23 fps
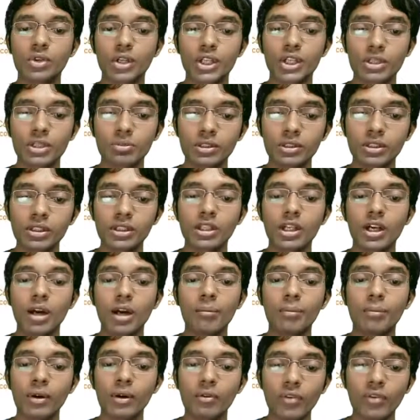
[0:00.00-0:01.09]
be
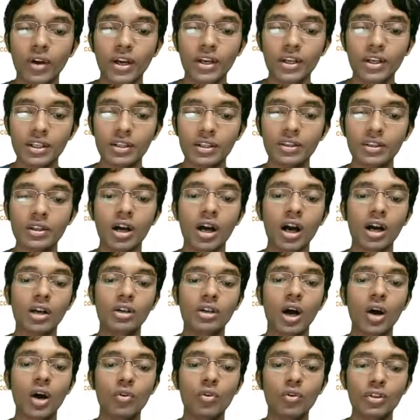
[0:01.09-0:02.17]
preventing the
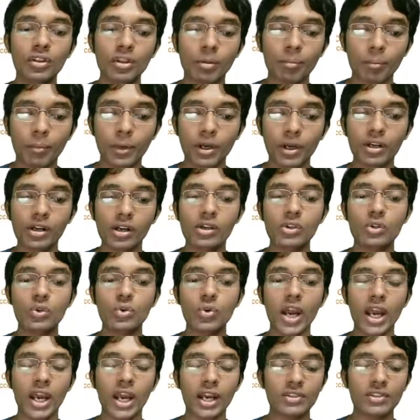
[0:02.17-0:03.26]
account in the middle to
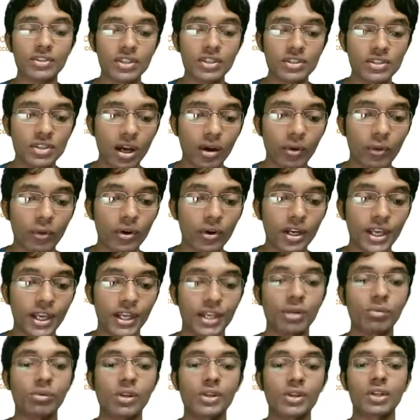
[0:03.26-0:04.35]
access our
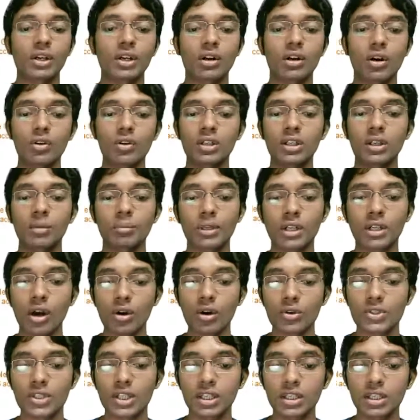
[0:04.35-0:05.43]
AWS account because
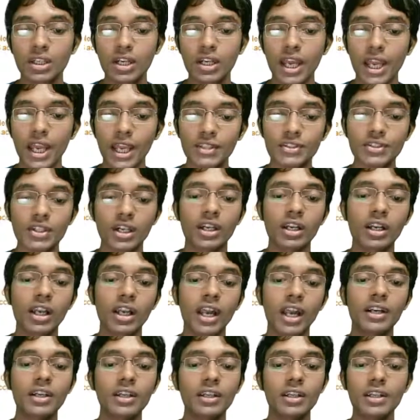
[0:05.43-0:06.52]
the external ID
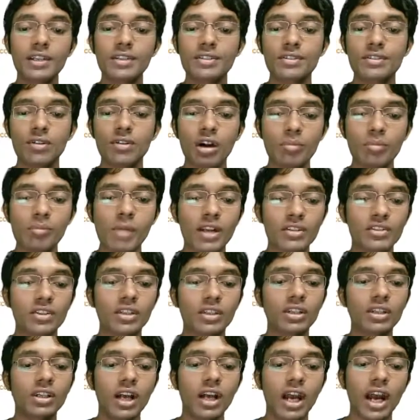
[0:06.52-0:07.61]
is not matching.
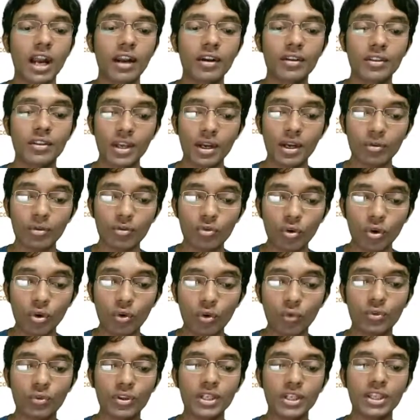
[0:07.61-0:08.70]
And therefore,
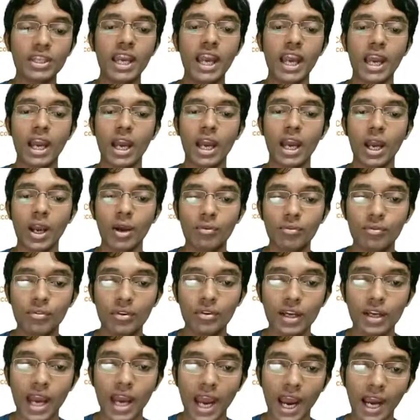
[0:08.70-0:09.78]
we have
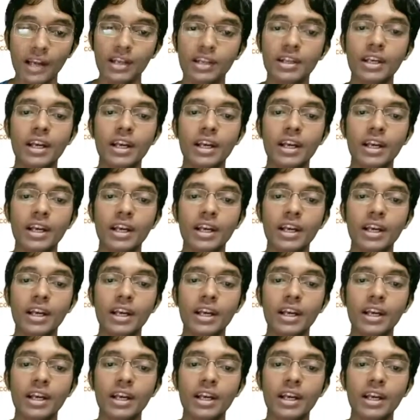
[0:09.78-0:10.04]
added an